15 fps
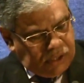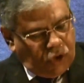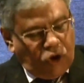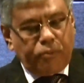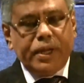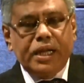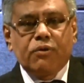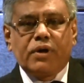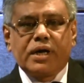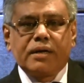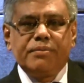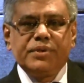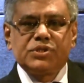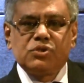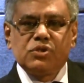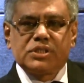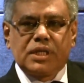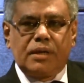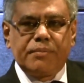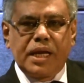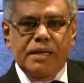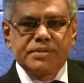Normally what happens,
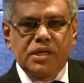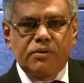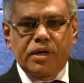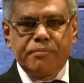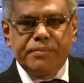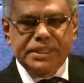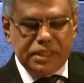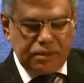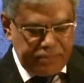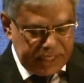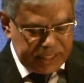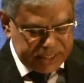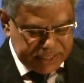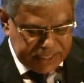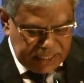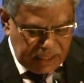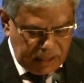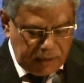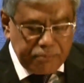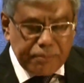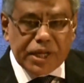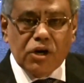sometimes our measurement
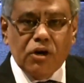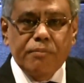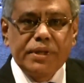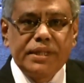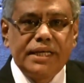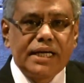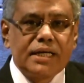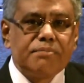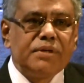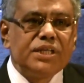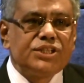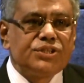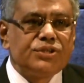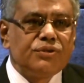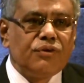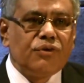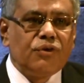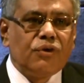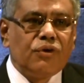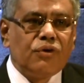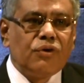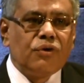skill may not be that much
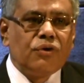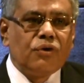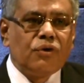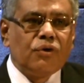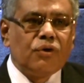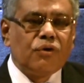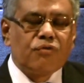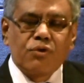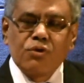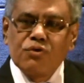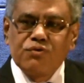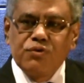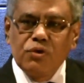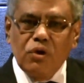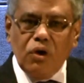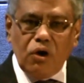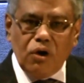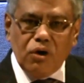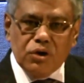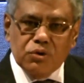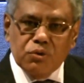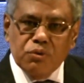fruitful
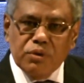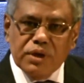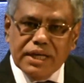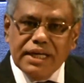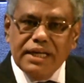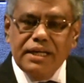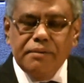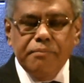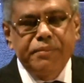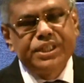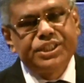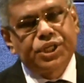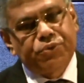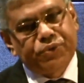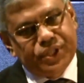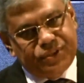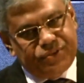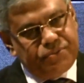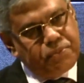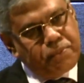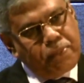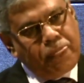to really measure
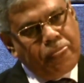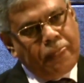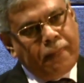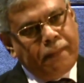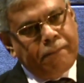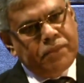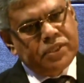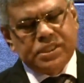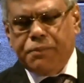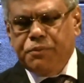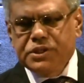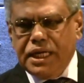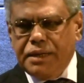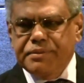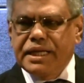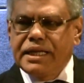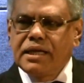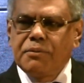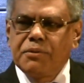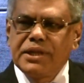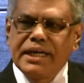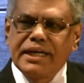with. Suppose I am
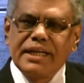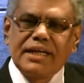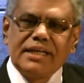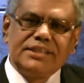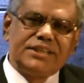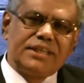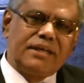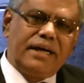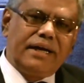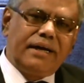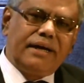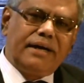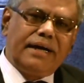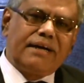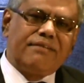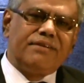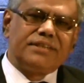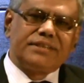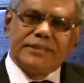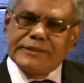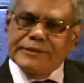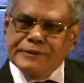telling about the agriculture
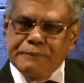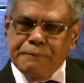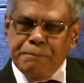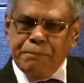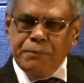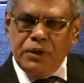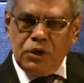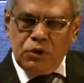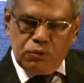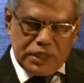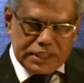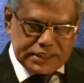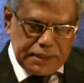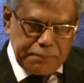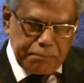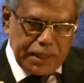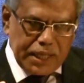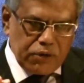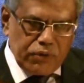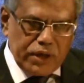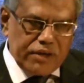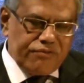advances. We are
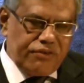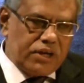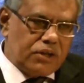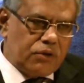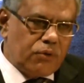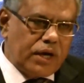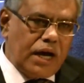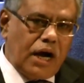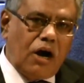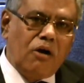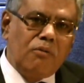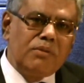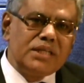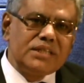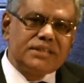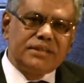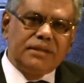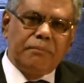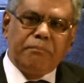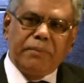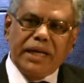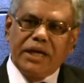simply going for the, okay, how
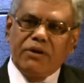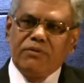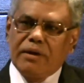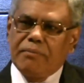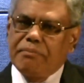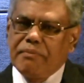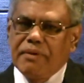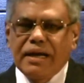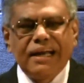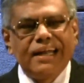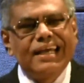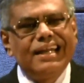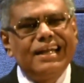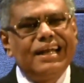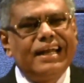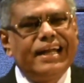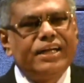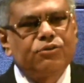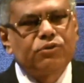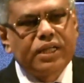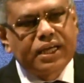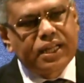much money we have really
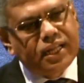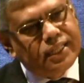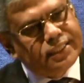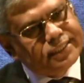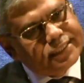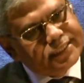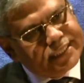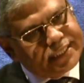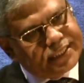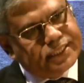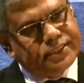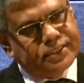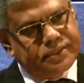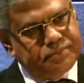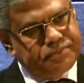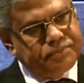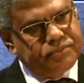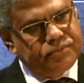lent to the agricultural sectors.